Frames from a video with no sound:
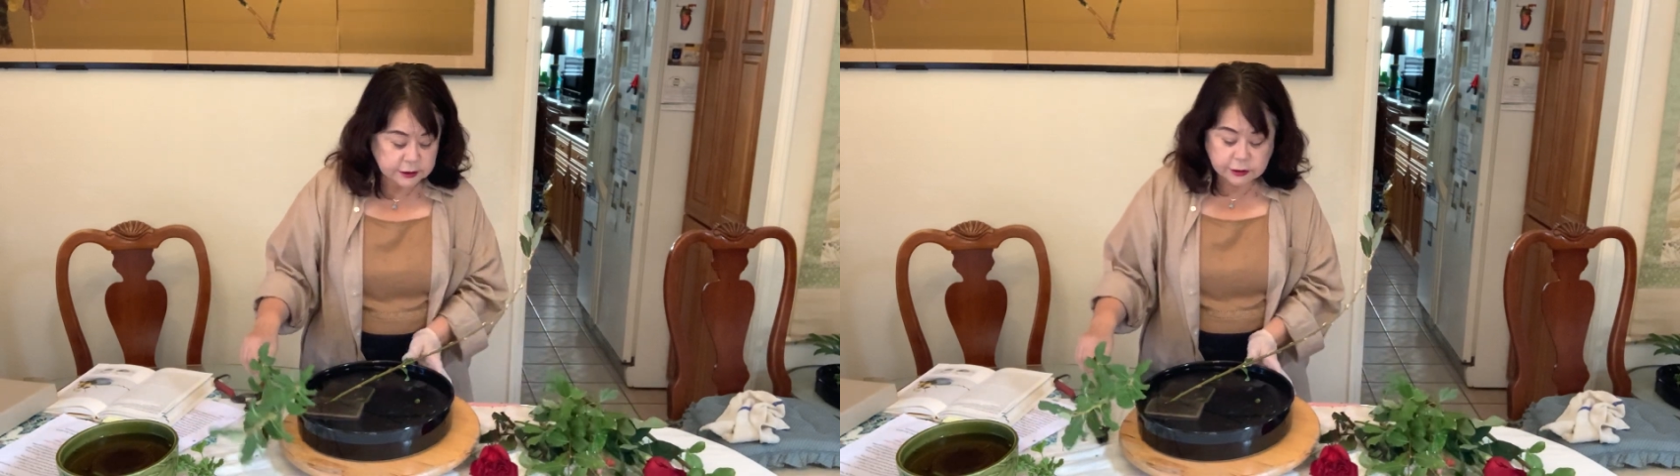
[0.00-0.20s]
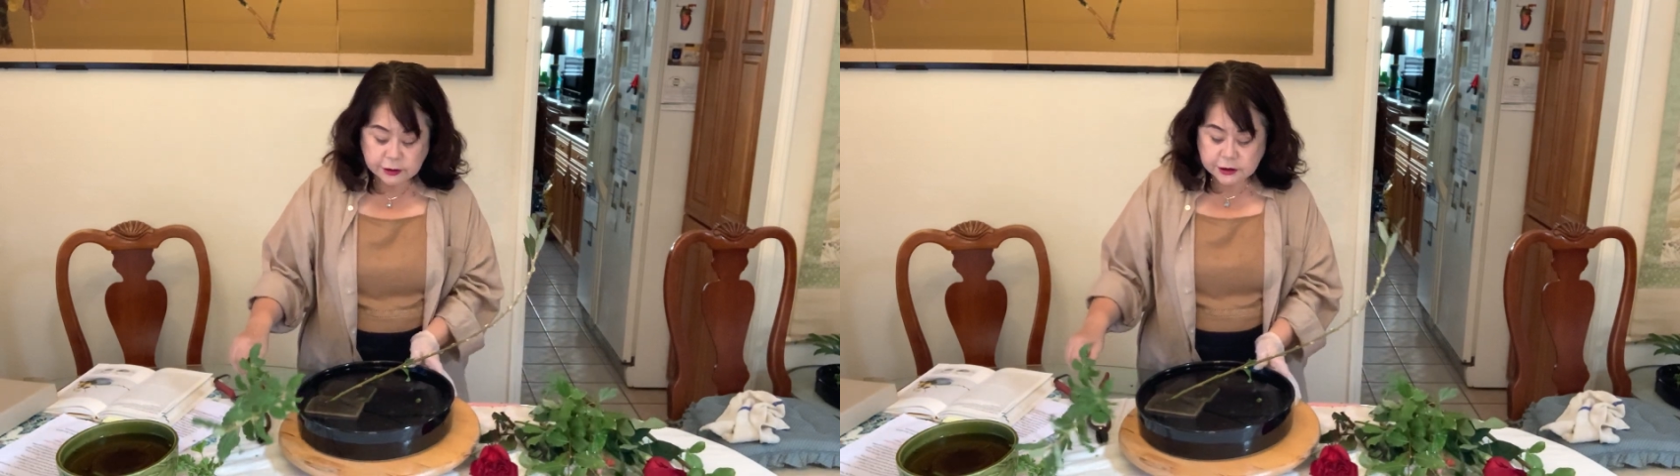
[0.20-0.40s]

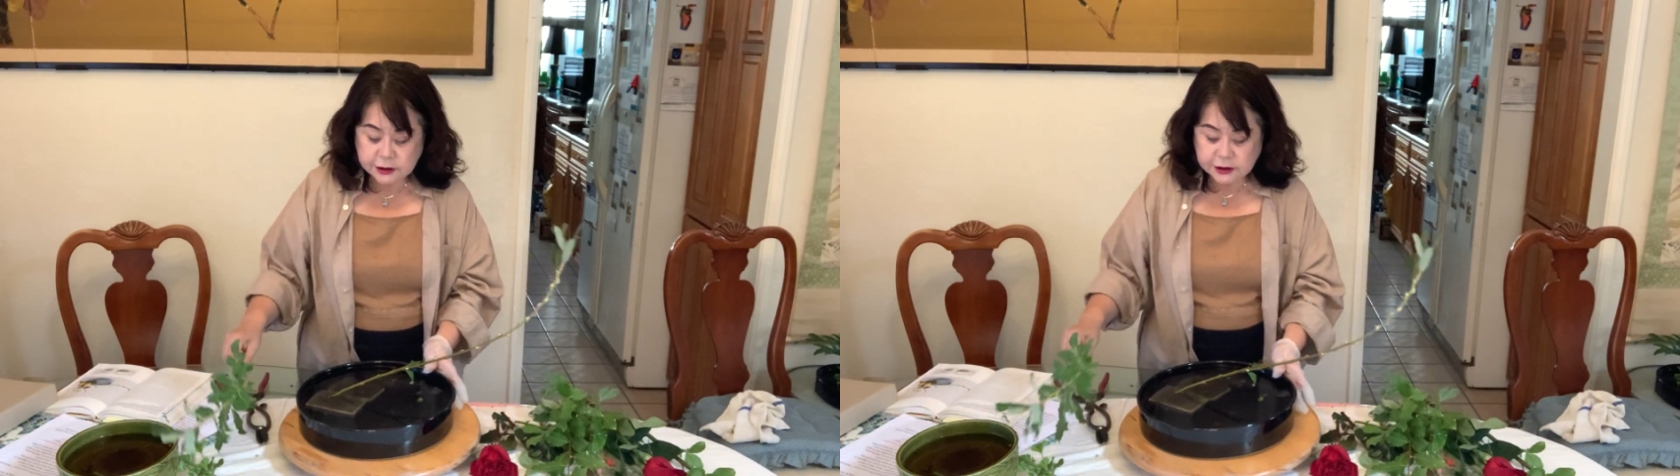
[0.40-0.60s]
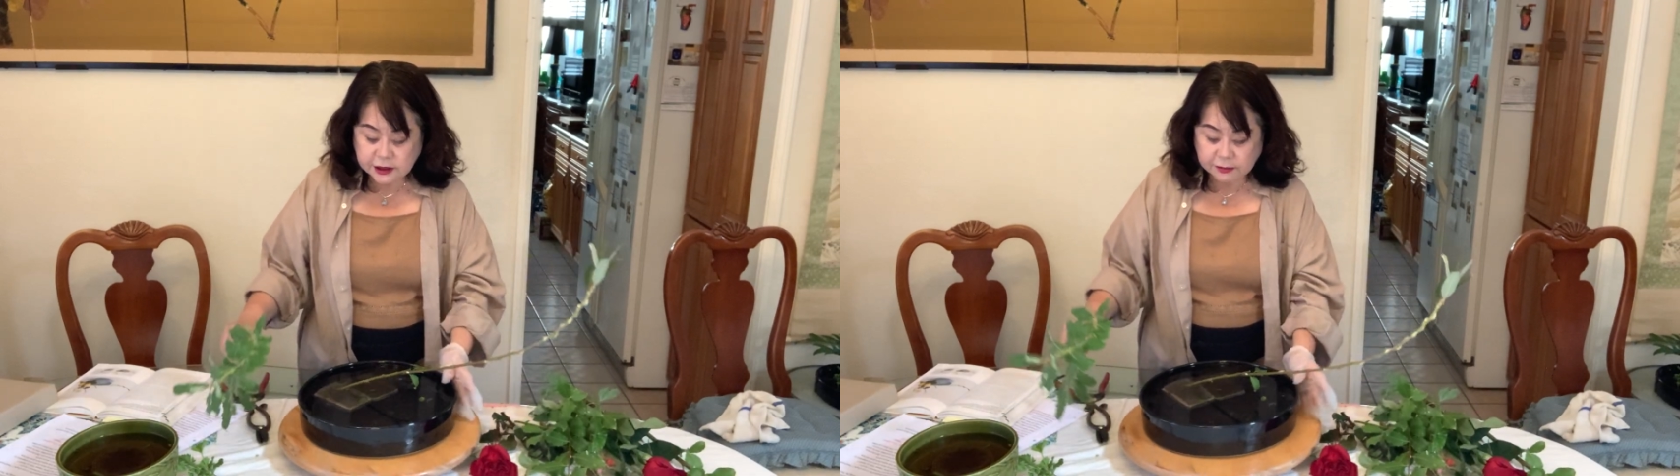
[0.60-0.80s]
So this
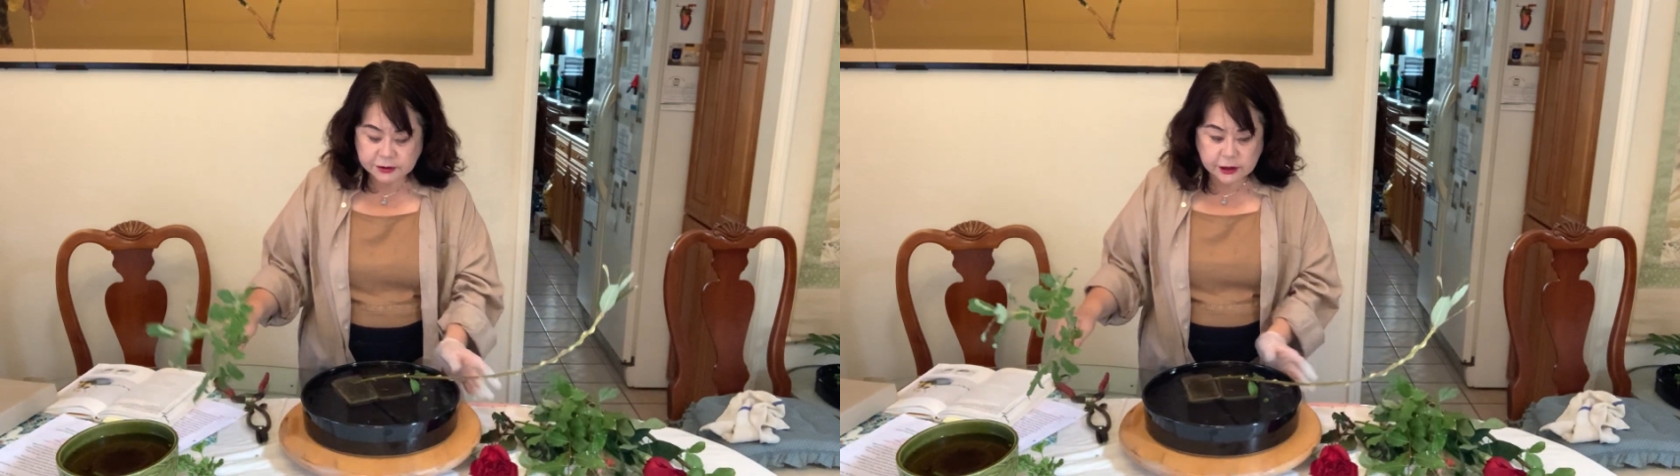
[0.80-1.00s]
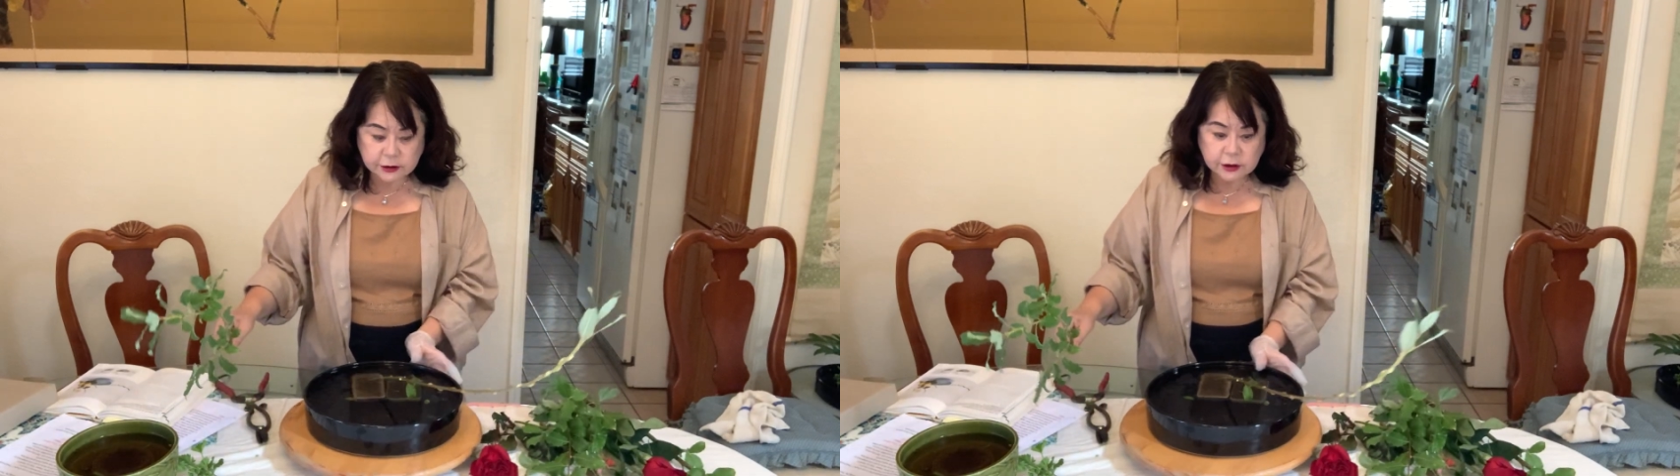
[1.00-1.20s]
is the
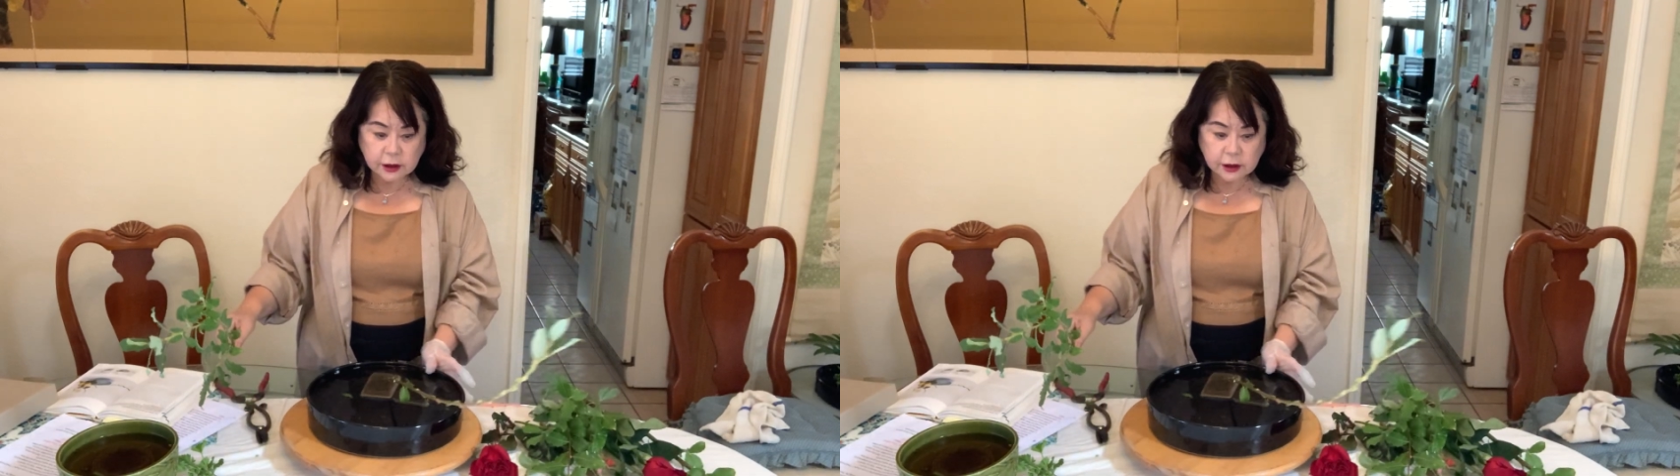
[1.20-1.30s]
subject